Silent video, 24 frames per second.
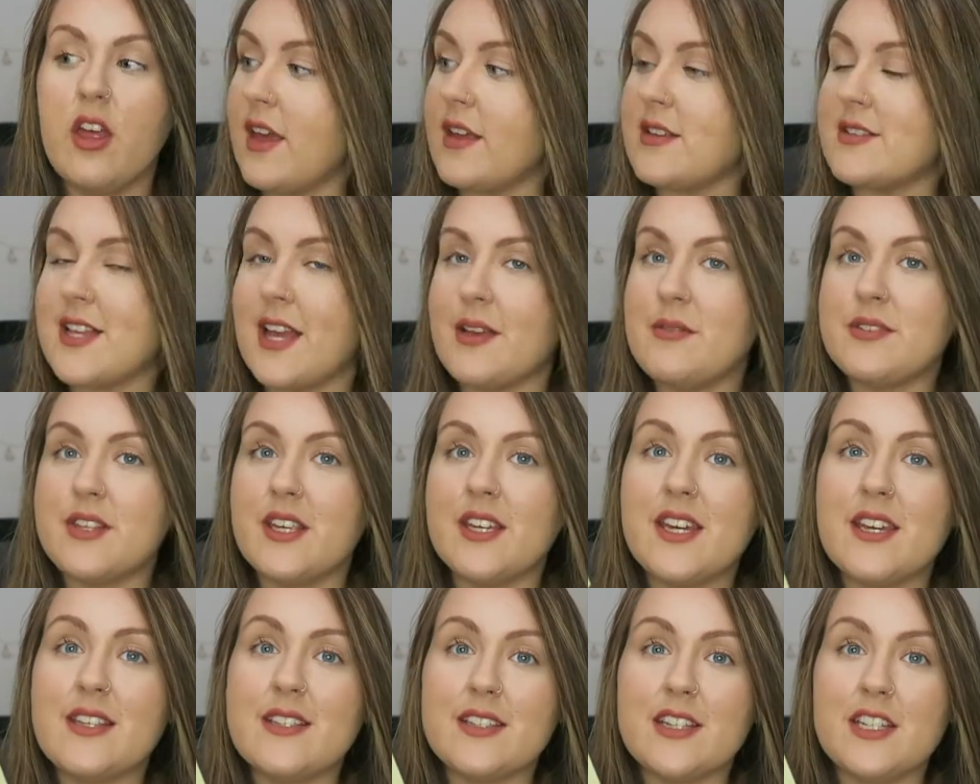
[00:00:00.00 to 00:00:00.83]
It sounds
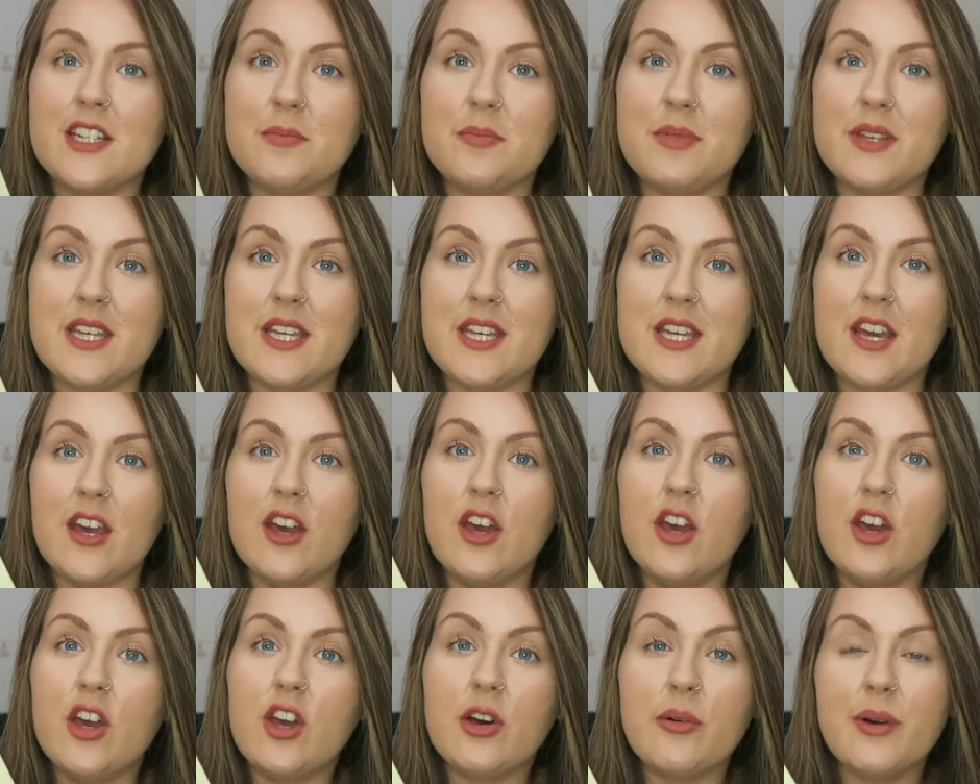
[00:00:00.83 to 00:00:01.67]
like it's going to be
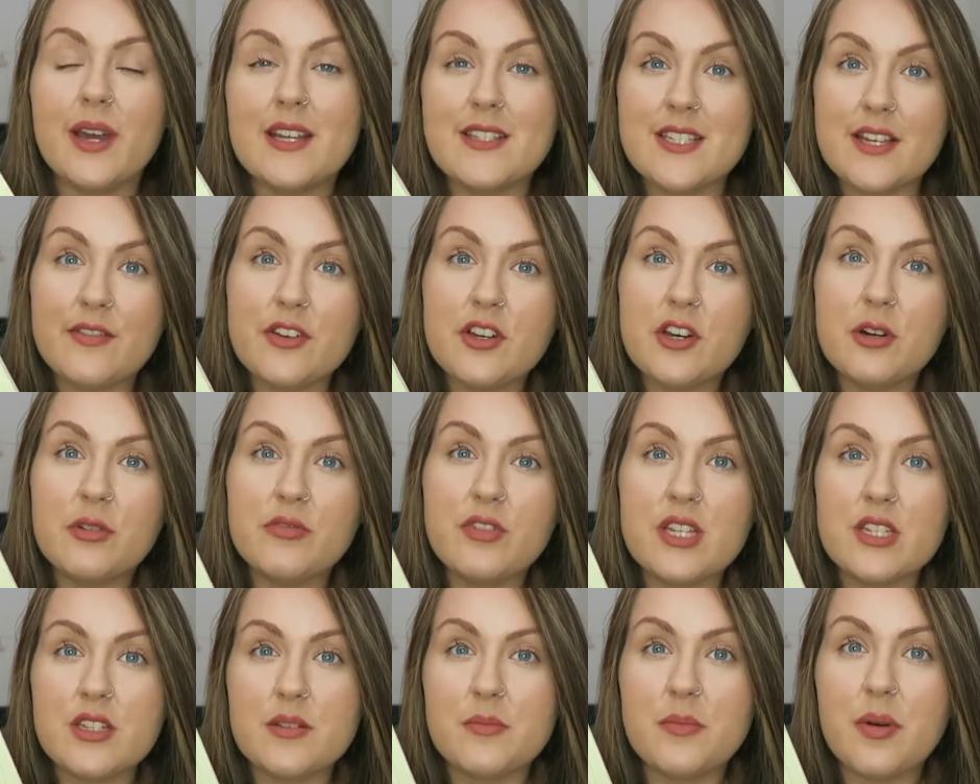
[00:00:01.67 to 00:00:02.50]
quite a difficult
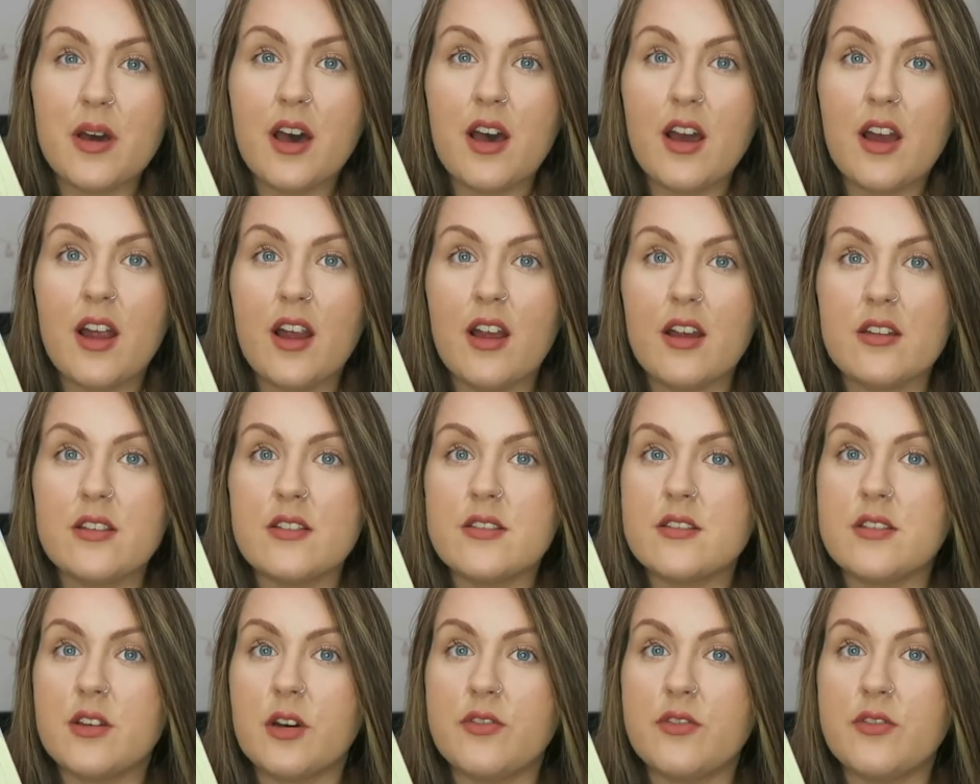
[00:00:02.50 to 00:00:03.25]
read in parts,